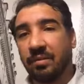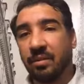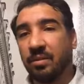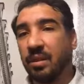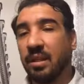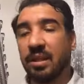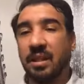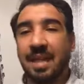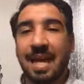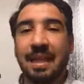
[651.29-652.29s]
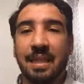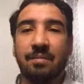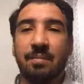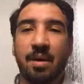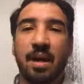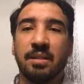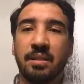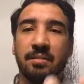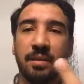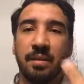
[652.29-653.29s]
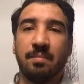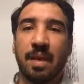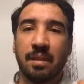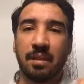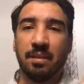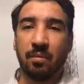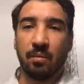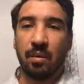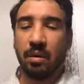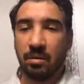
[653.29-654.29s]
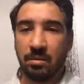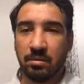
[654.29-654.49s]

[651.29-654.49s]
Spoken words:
Can that leave a positive impact in the world?